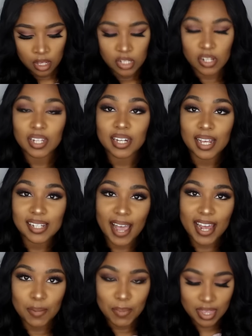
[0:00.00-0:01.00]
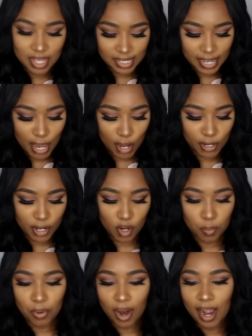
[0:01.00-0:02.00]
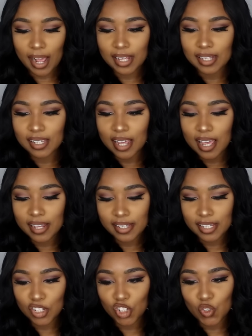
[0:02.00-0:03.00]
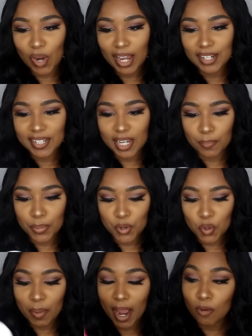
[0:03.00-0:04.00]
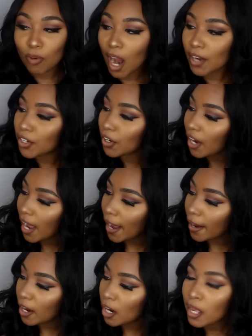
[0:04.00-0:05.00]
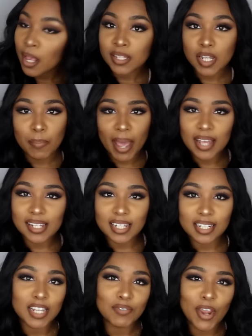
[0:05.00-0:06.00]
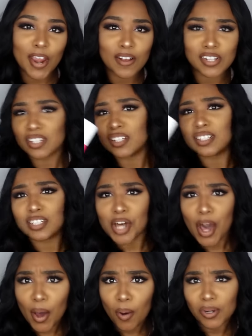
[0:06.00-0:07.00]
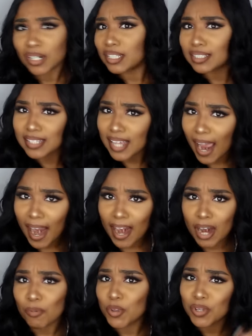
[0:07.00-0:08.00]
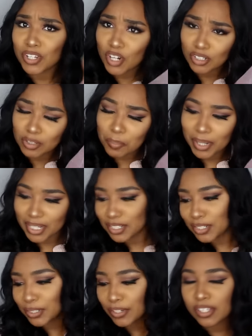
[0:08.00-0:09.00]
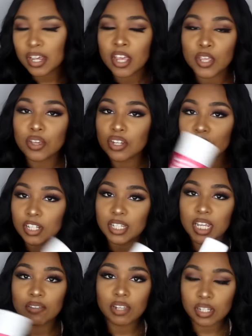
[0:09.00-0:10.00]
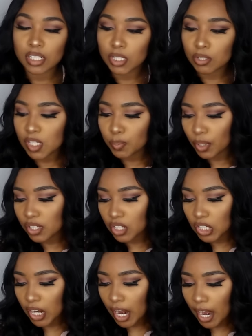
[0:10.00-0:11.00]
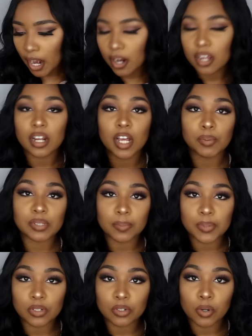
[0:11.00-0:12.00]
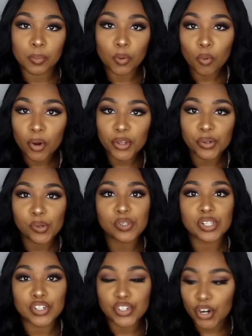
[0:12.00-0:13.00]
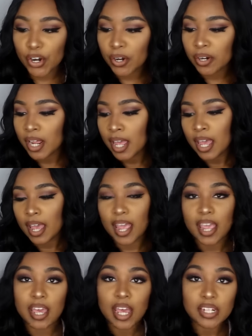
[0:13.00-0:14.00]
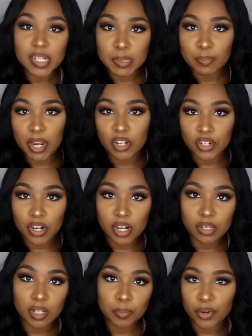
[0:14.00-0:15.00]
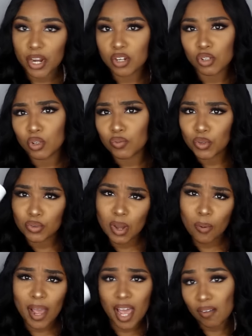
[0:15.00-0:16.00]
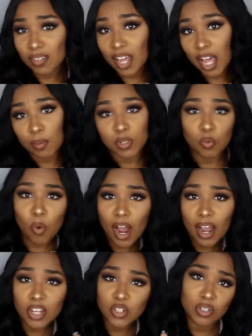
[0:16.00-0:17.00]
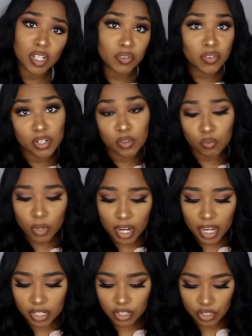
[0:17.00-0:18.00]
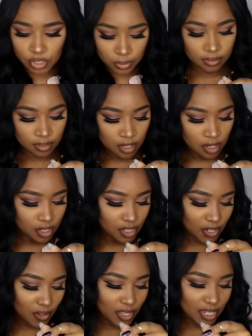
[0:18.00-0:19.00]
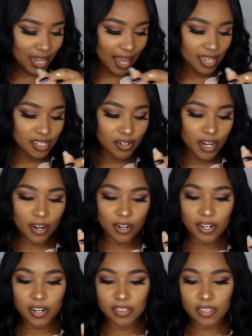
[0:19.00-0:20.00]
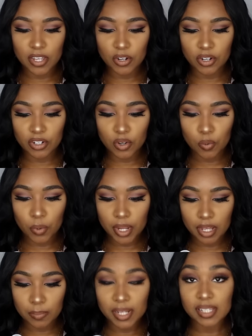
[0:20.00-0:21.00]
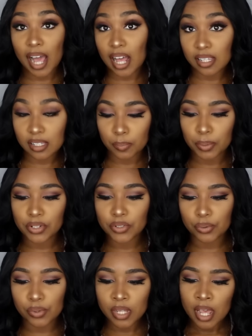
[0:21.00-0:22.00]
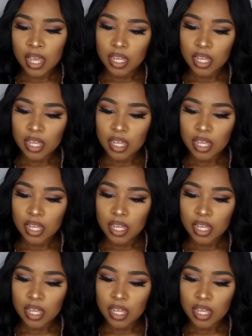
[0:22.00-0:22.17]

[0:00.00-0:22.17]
So the next item in this hair care prize is this dry shampoo by Rock Your Hair. So basically, if your hair is looking a little old and a little tired, when you get your little bundles, you can just give this a little spritz in your hair. It helps absorb oils and dirt, and it just makes your hair look brand new if you don't have time to wash or like you're in a rush. So the last little hair care thing you're gonna win besides the bundles